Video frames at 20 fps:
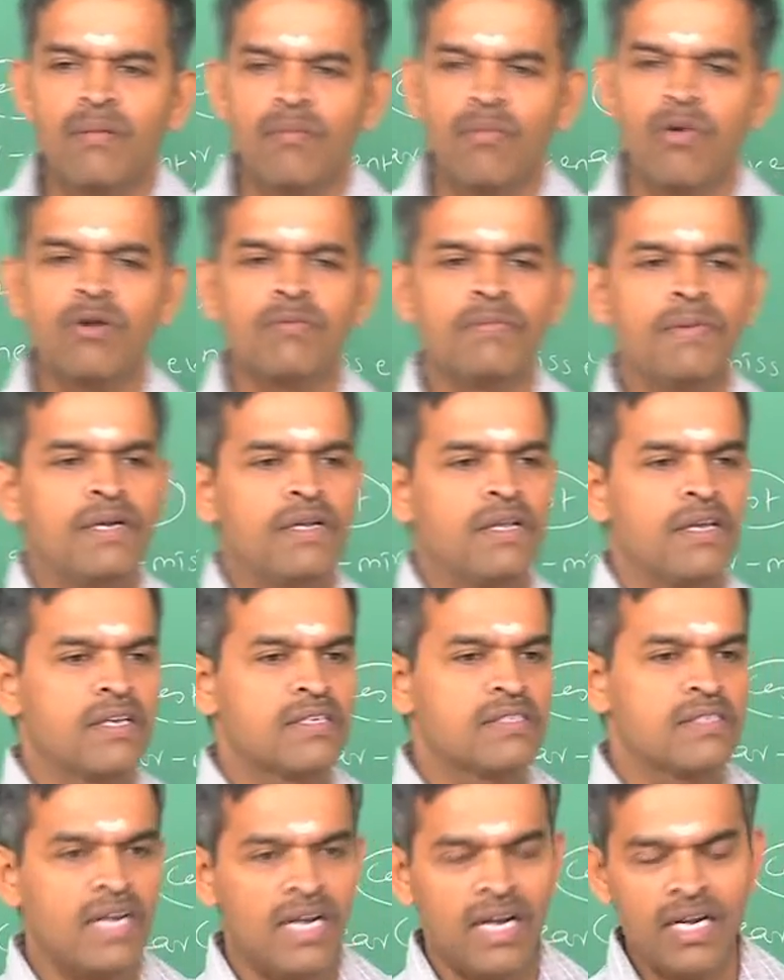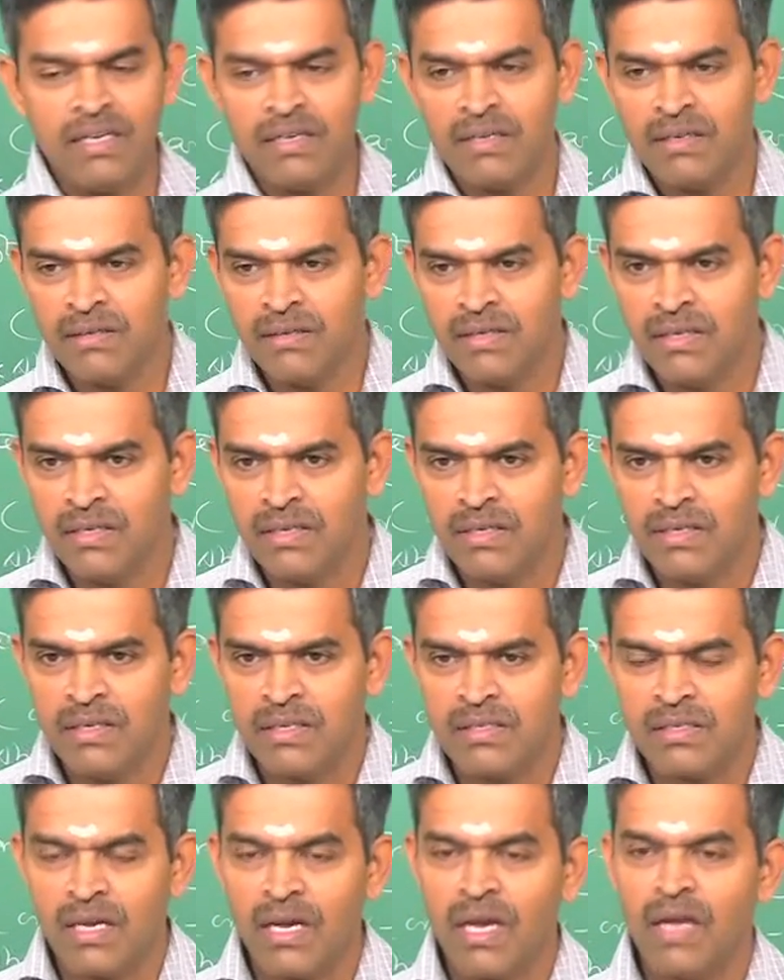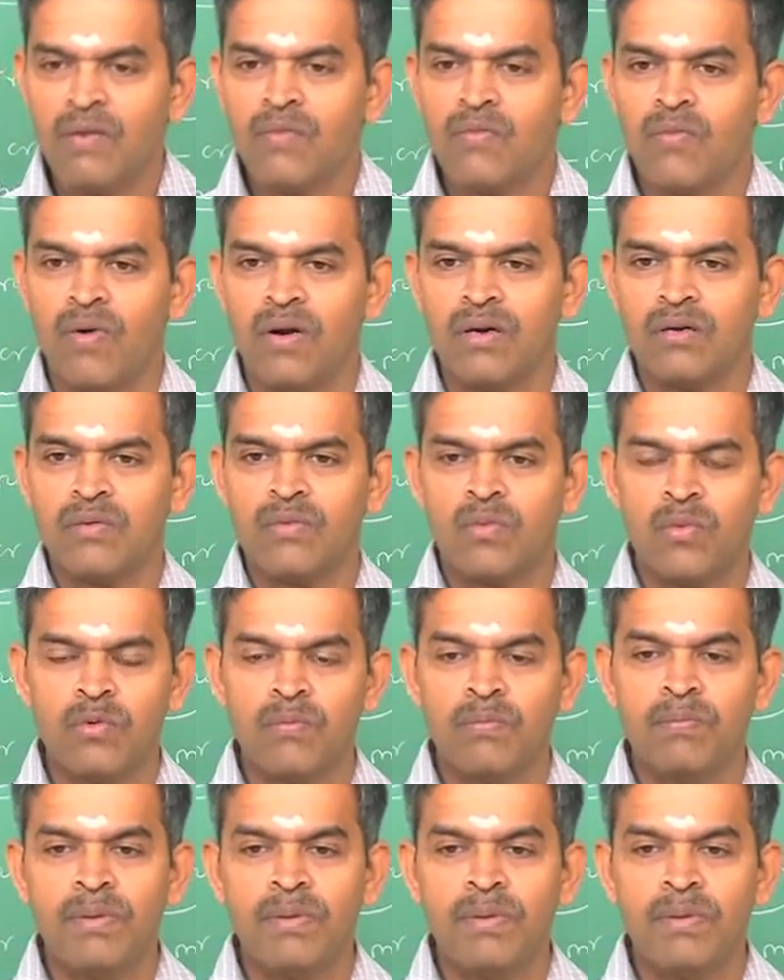board meeting is that sir what would